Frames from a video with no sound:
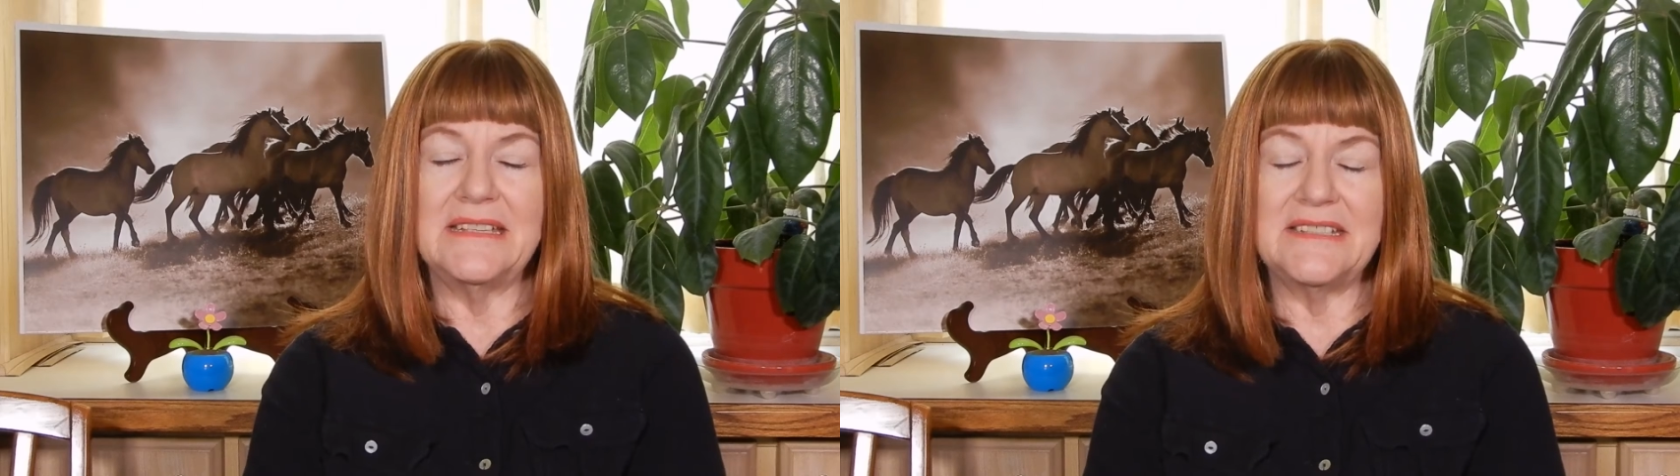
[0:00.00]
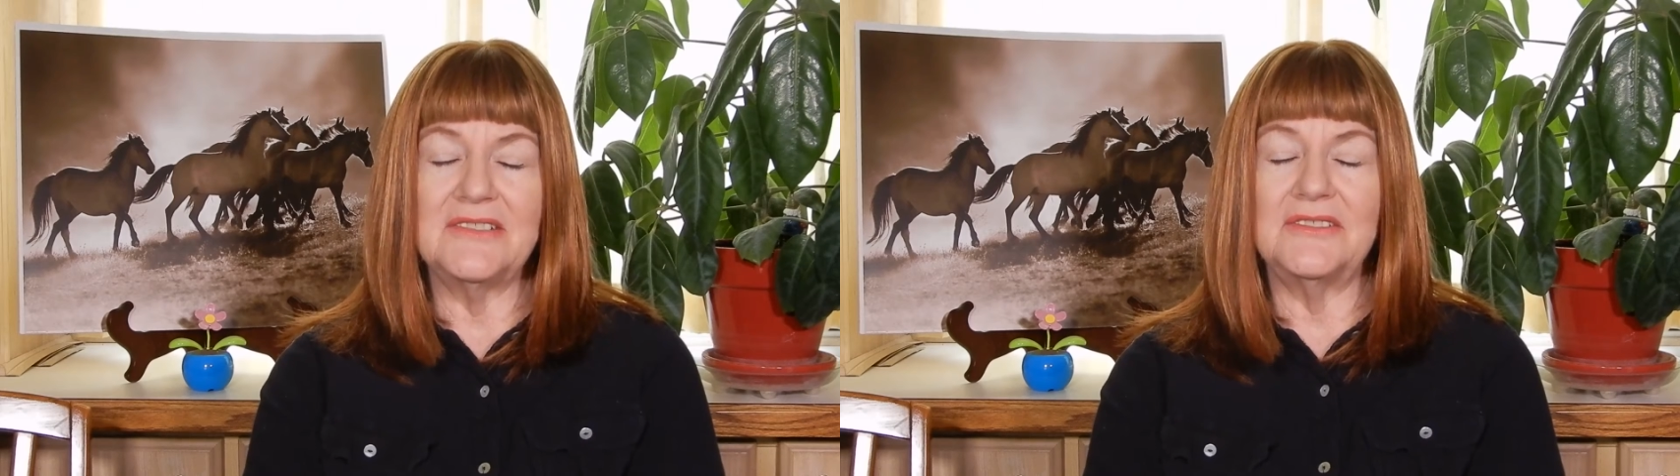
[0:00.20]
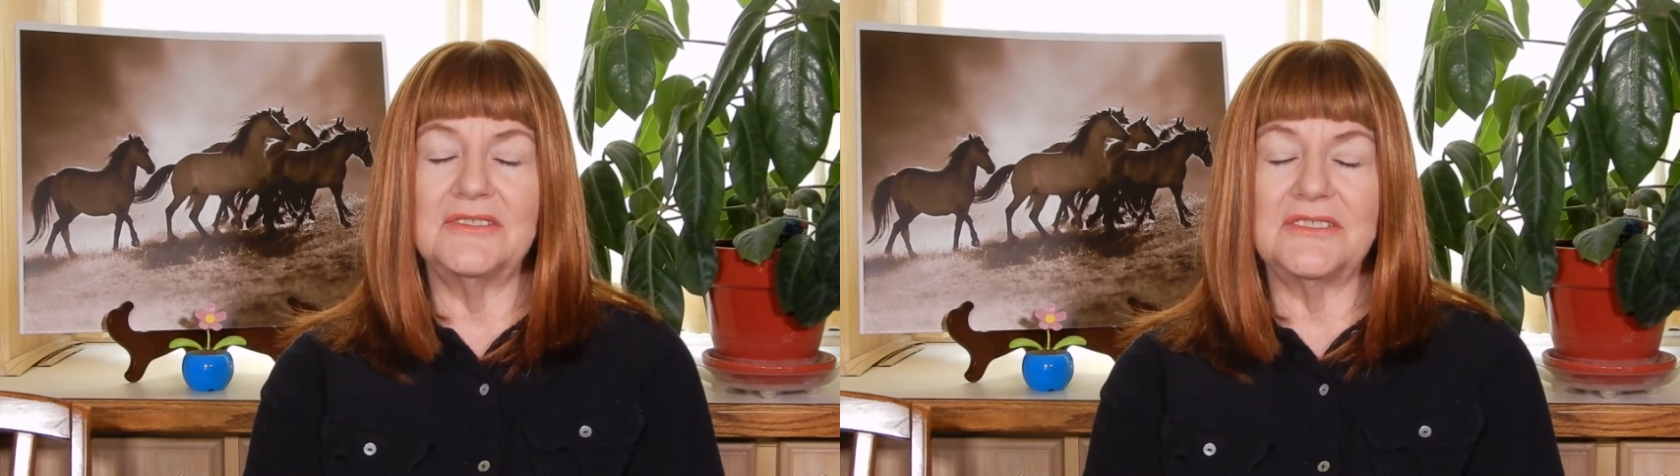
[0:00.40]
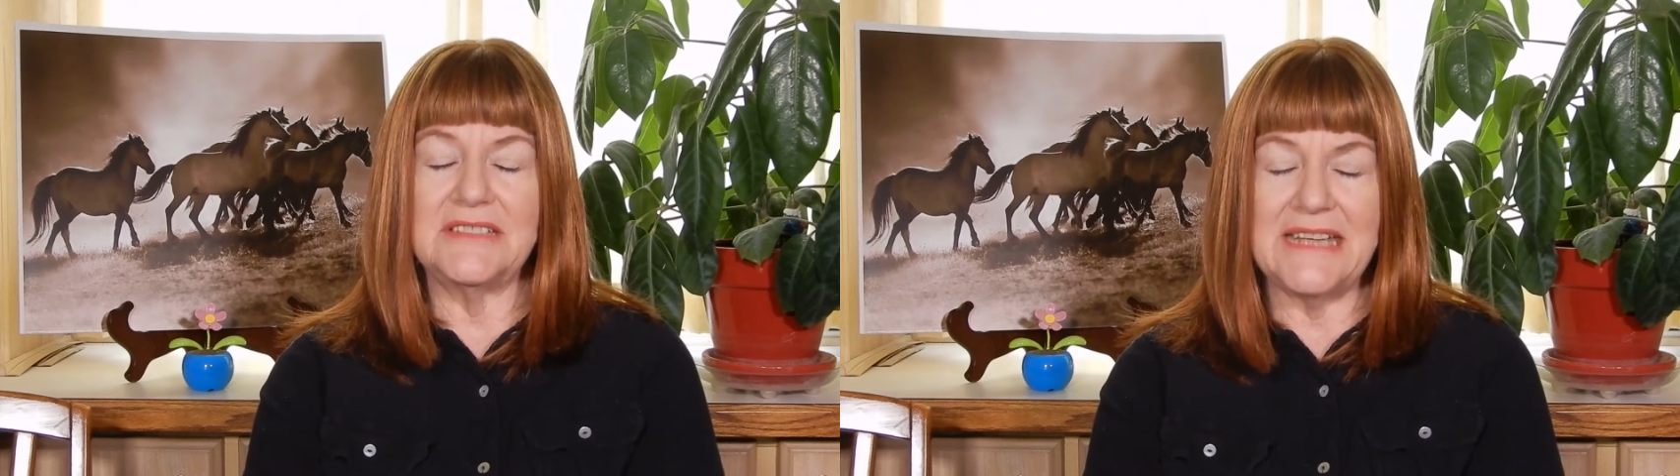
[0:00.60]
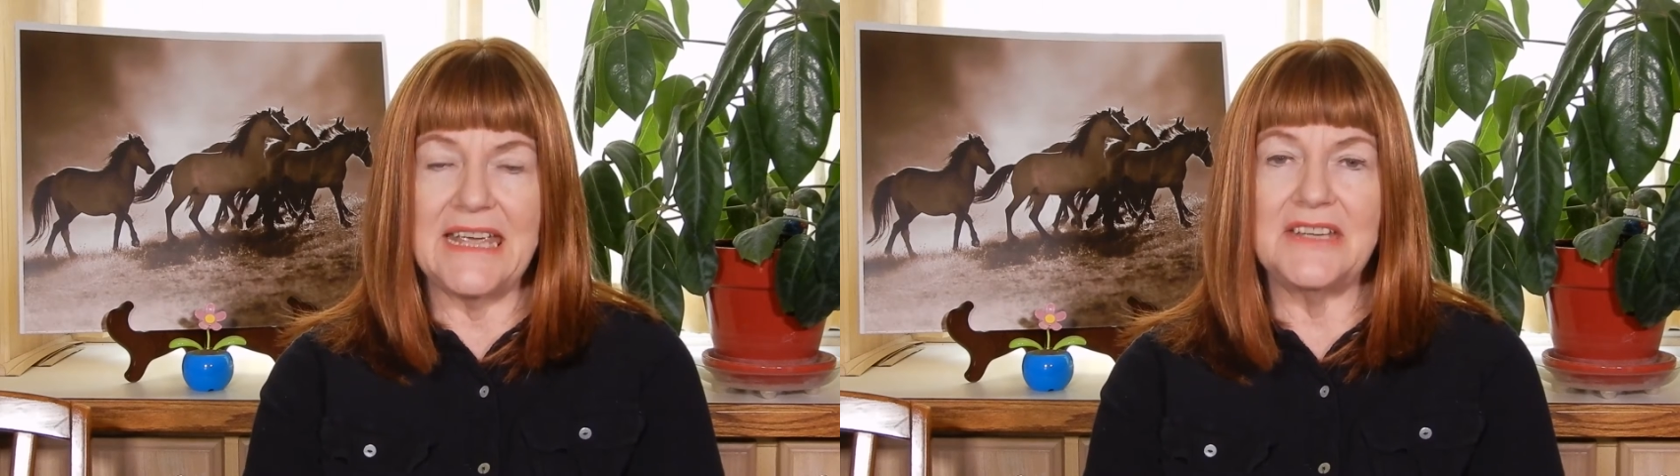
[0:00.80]
until
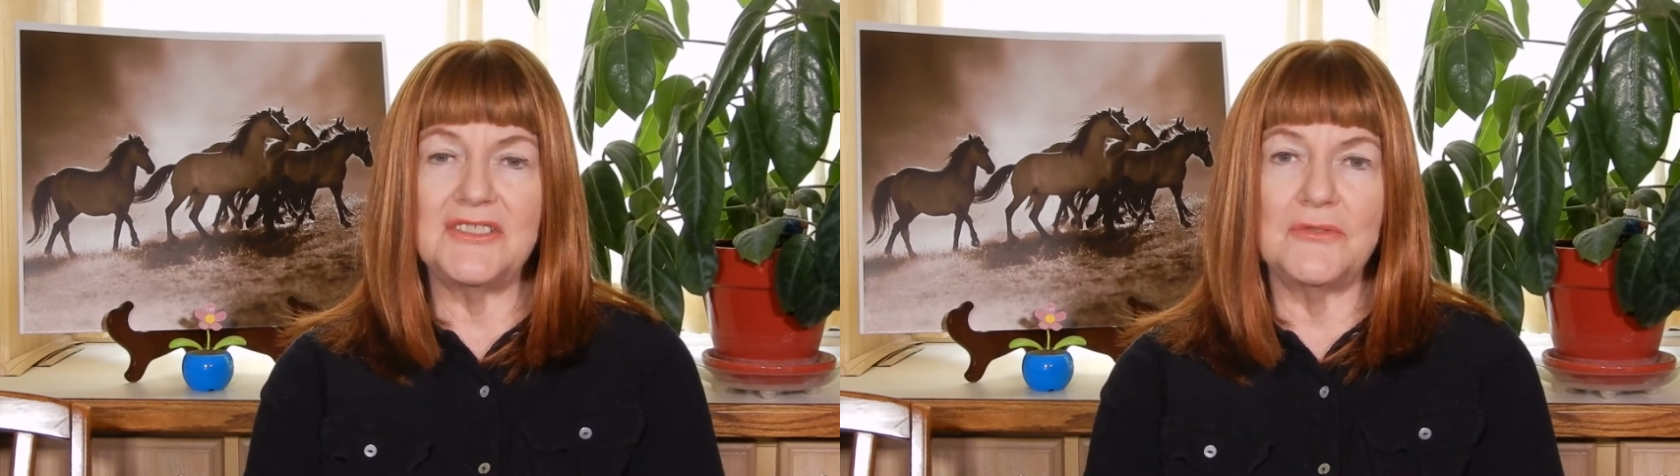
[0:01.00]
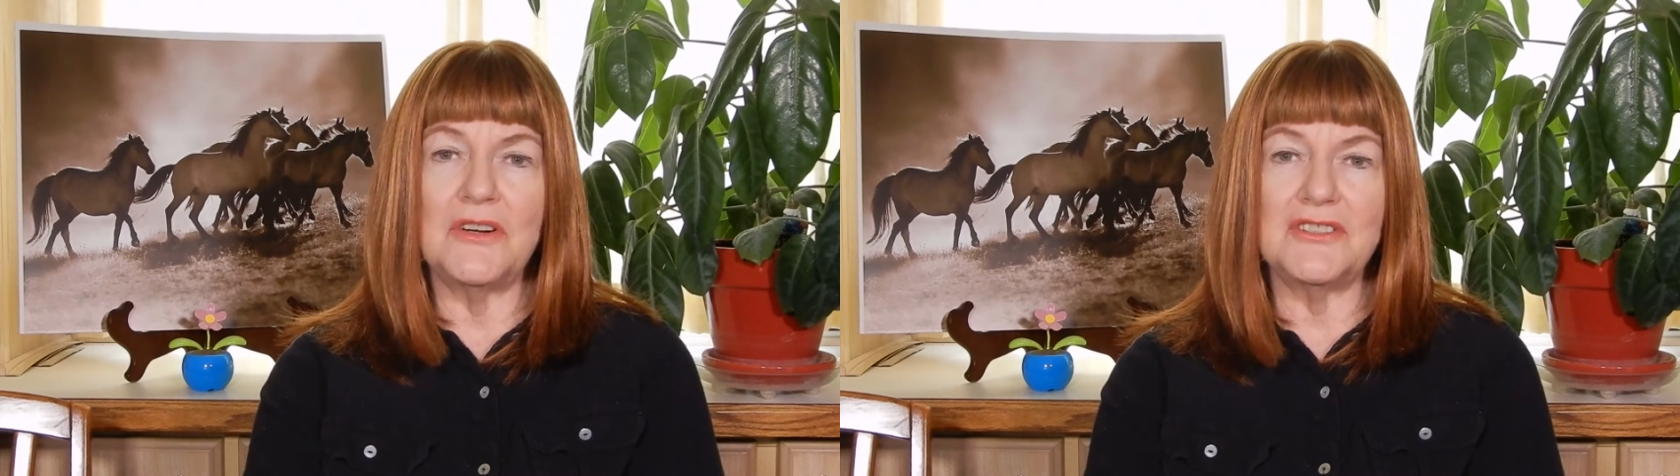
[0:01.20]
today to our